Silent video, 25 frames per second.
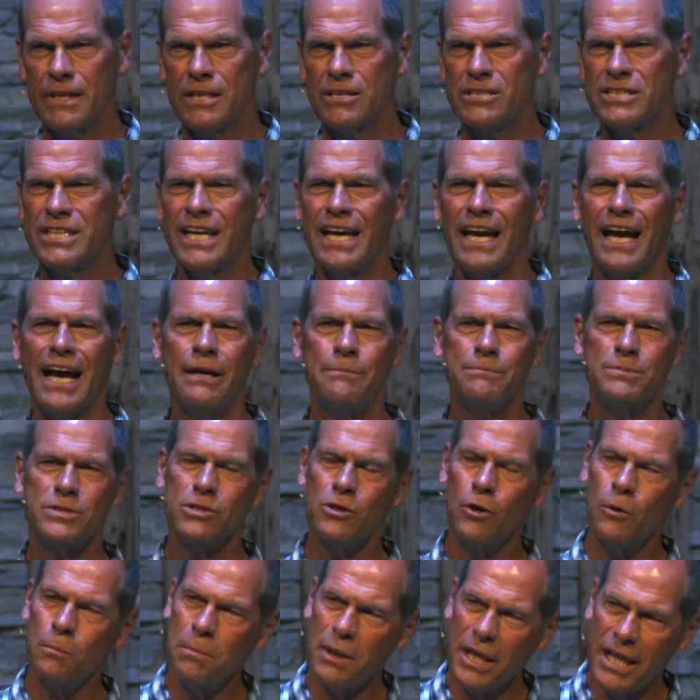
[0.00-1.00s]
Say, "I'm
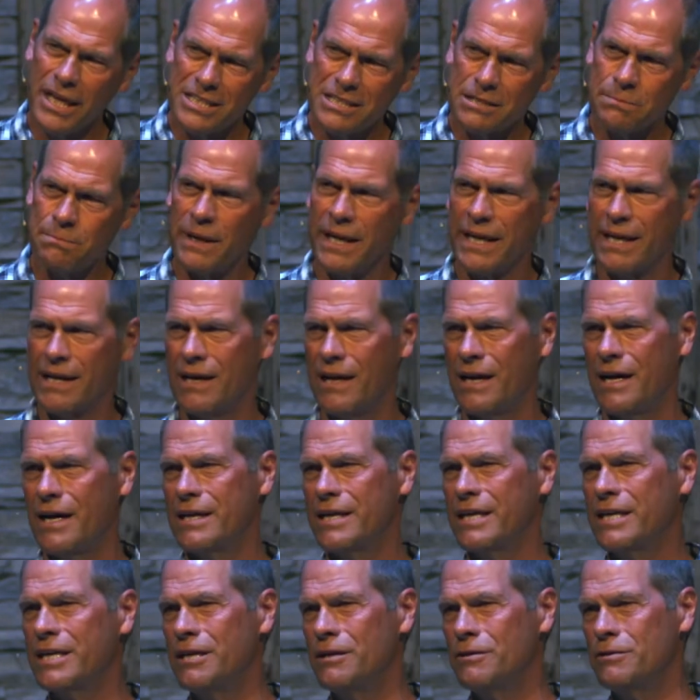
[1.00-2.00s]
so blessed by
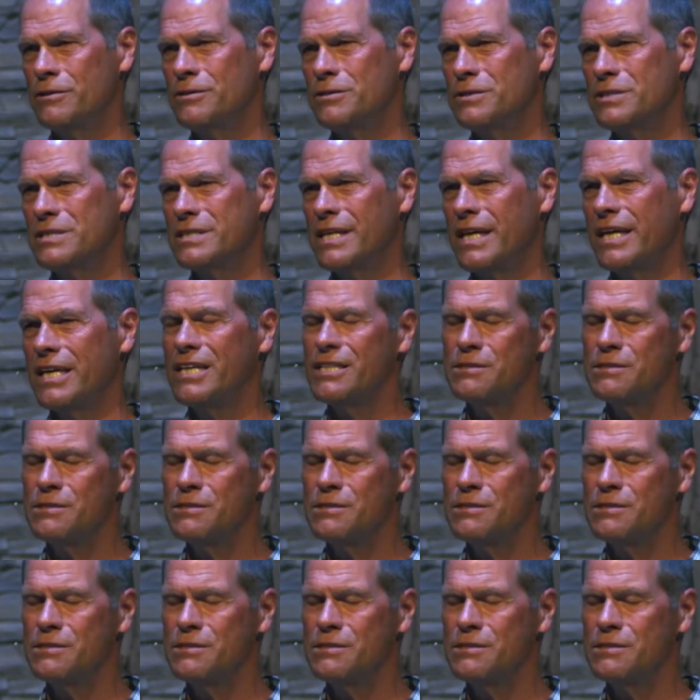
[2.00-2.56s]
God," I hear you say.